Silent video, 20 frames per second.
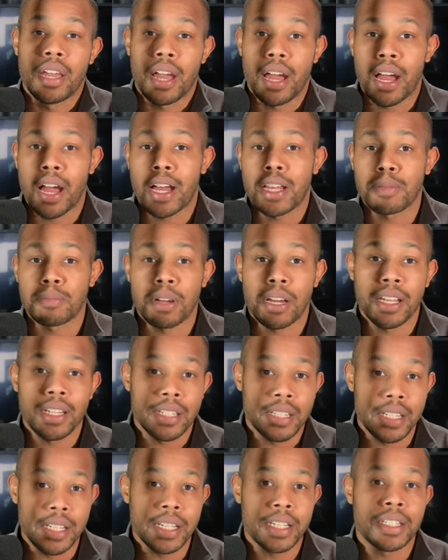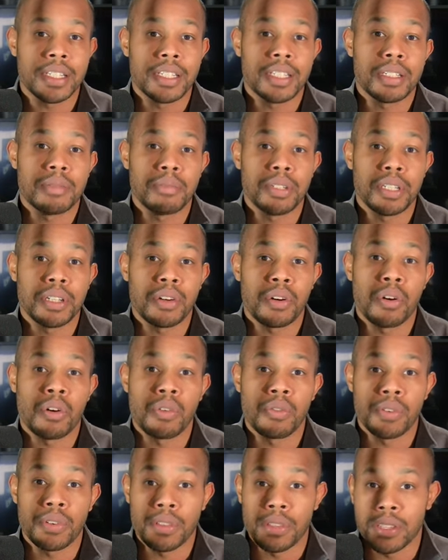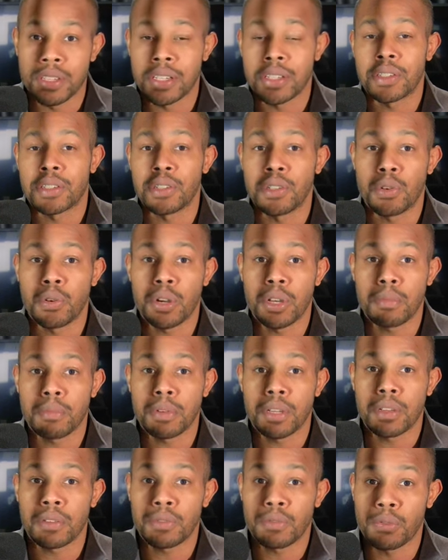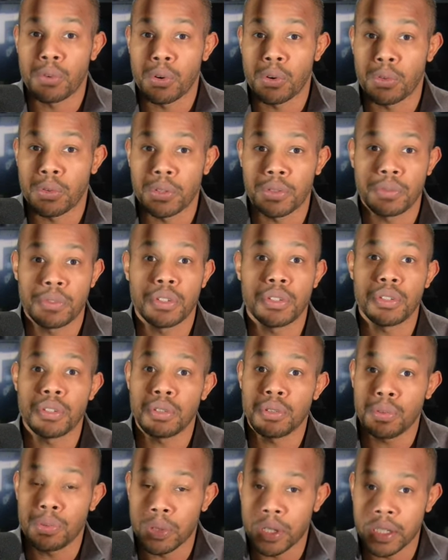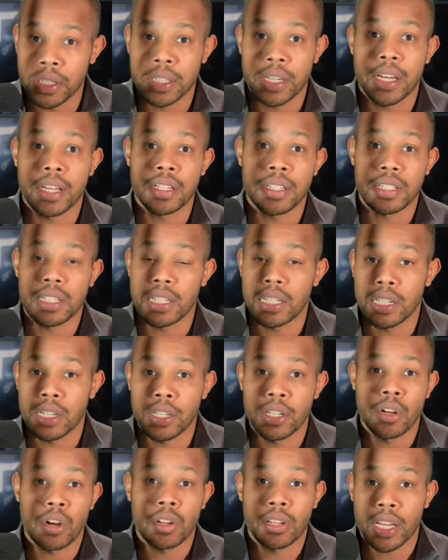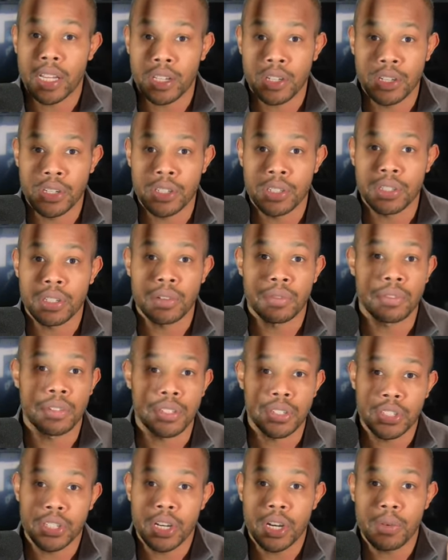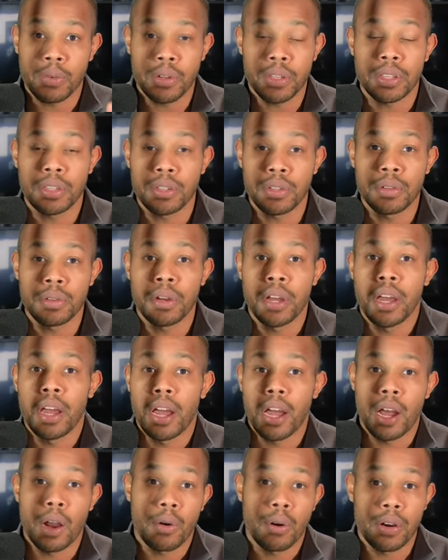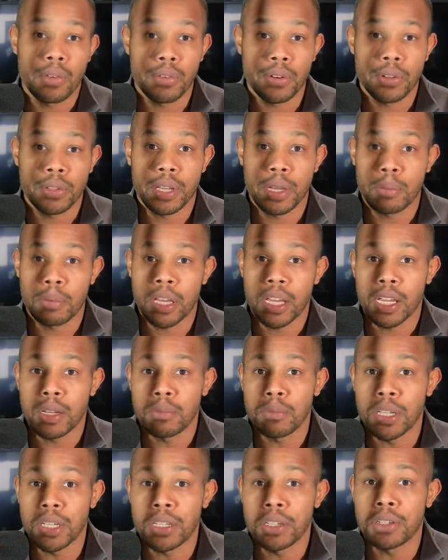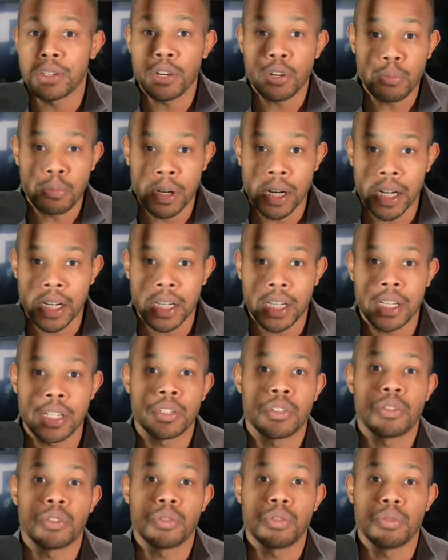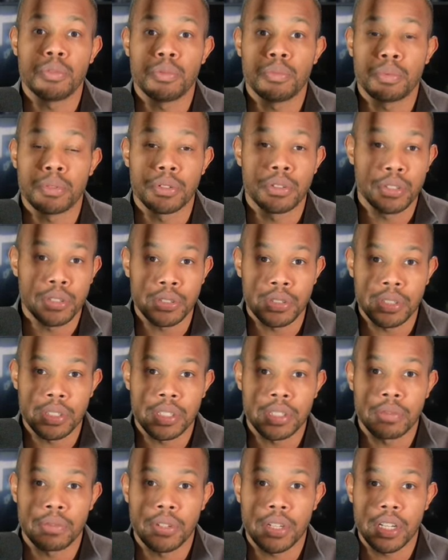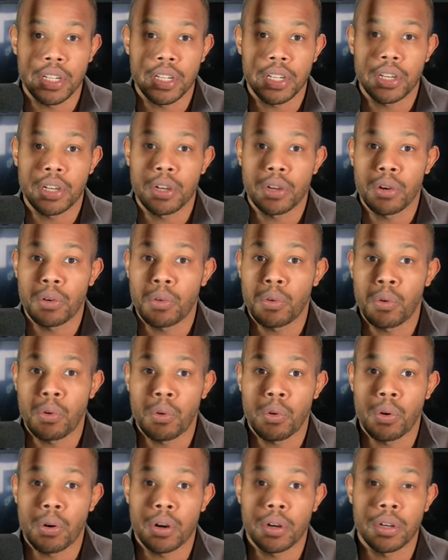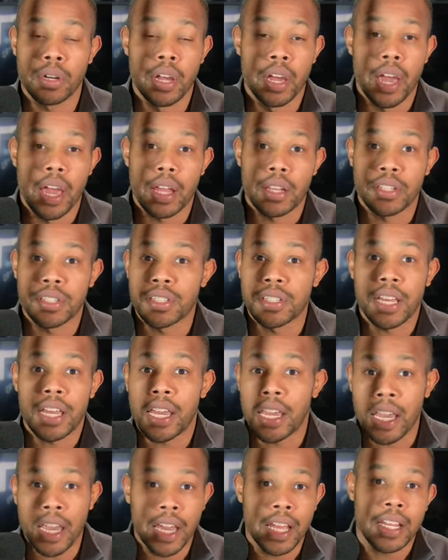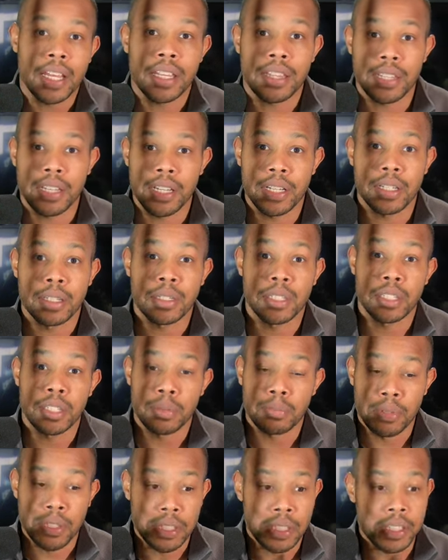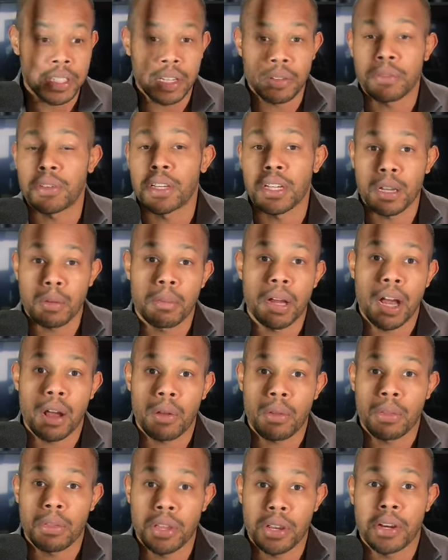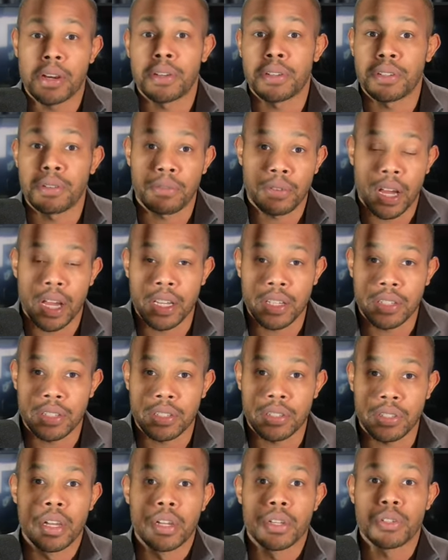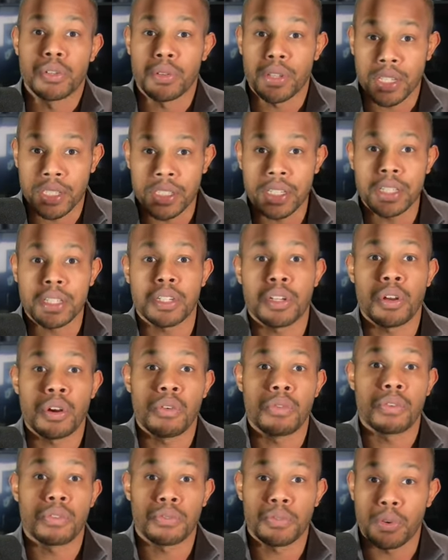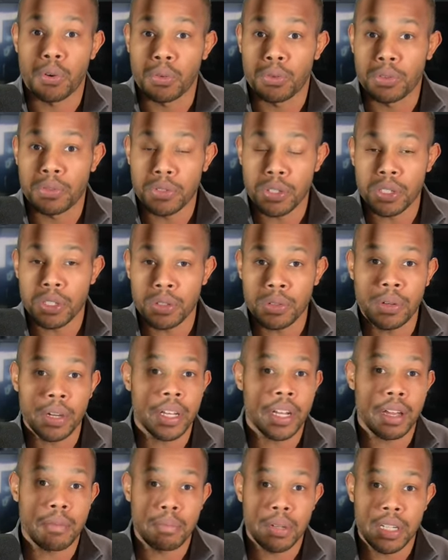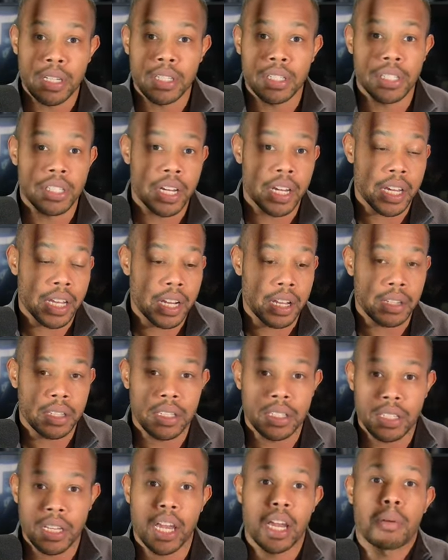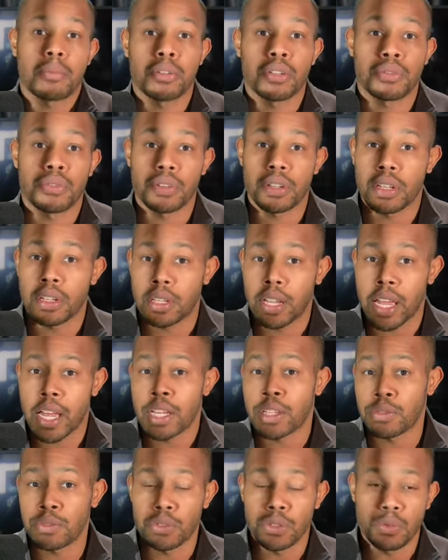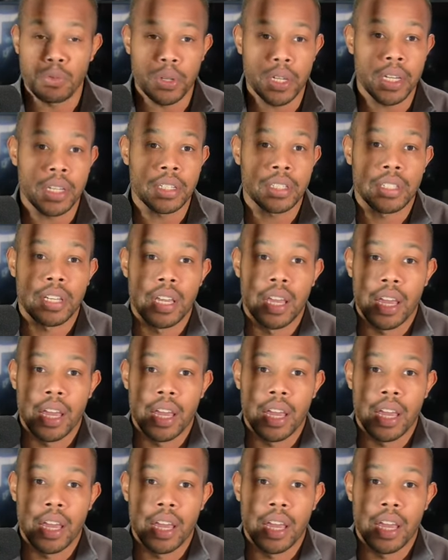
OBSBOT did send me over this equipment for review and testing and all that good stuff to share with you. However, they paid me no money to produce this video or say anything specific about their devices. So they sent it over for review and I've been checking out these cameras for the last few weeks.